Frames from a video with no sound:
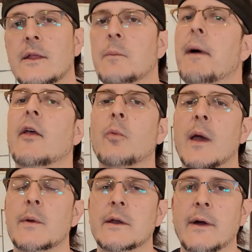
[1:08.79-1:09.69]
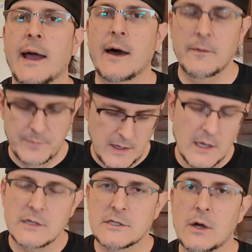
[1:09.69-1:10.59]
the best way we know how.
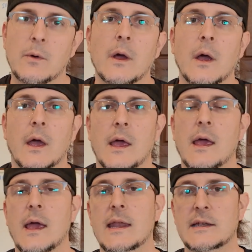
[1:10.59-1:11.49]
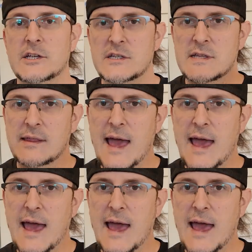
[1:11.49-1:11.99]
So, in addition to